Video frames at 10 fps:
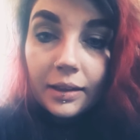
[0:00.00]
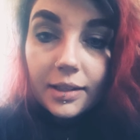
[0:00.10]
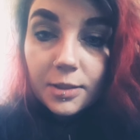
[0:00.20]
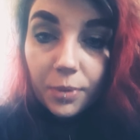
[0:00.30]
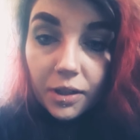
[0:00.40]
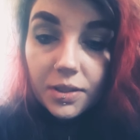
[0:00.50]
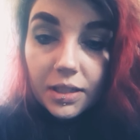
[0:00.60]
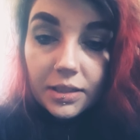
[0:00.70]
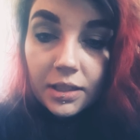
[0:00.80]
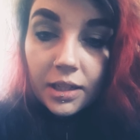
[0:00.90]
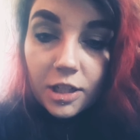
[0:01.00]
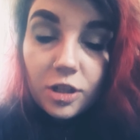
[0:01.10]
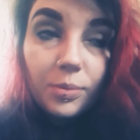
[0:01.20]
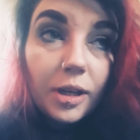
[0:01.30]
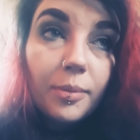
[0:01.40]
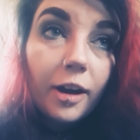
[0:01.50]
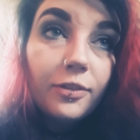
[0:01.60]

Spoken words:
this person to be my